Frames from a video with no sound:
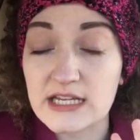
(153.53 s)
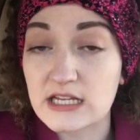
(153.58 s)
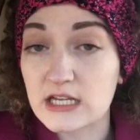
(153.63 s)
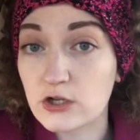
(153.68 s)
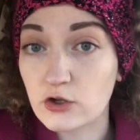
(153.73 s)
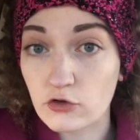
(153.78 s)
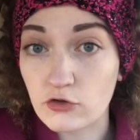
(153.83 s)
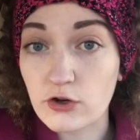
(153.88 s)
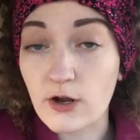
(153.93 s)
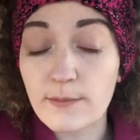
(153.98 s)
and
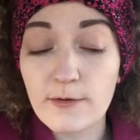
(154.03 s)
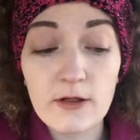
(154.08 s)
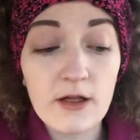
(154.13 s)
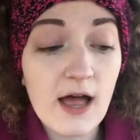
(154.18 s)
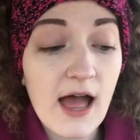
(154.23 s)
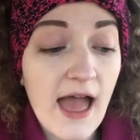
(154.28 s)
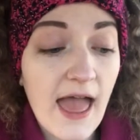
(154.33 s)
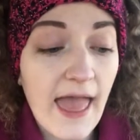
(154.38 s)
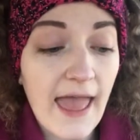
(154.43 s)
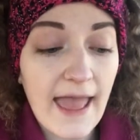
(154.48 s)
get you in trouble.
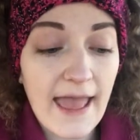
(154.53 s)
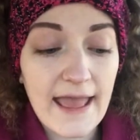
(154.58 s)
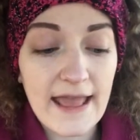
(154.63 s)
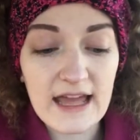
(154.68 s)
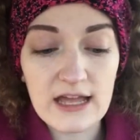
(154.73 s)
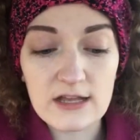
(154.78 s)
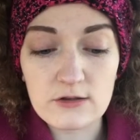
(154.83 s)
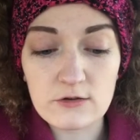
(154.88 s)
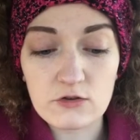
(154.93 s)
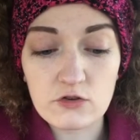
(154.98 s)

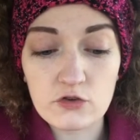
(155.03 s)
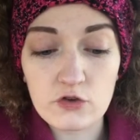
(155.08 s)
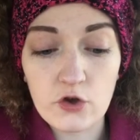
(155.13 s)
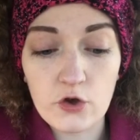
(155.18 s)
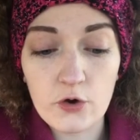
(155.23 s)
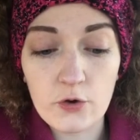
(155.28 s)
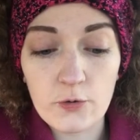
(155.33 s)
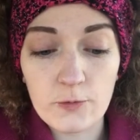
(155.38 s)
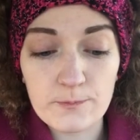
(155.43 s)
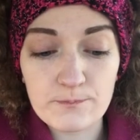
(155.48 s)
And
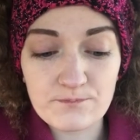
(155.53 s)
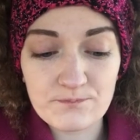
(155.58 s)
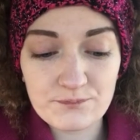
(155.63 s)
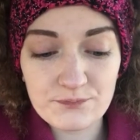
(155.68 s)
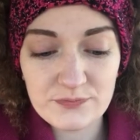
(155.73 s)
so